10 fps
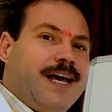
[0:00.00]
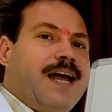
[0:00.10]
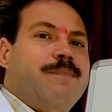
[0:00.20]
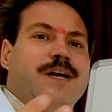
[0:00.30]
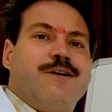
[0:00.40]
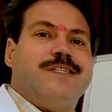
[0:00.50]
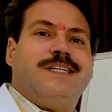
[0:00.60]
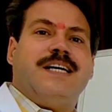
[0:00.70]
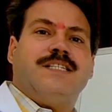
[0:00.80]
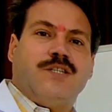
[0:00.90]
and because it
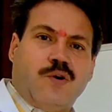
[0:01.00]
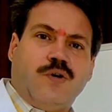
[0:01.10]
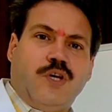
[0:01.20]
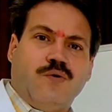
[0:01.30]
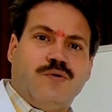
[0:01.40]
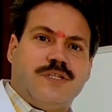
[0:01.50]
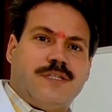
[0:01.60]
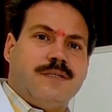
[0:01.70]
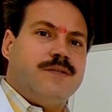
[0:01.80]
has no use,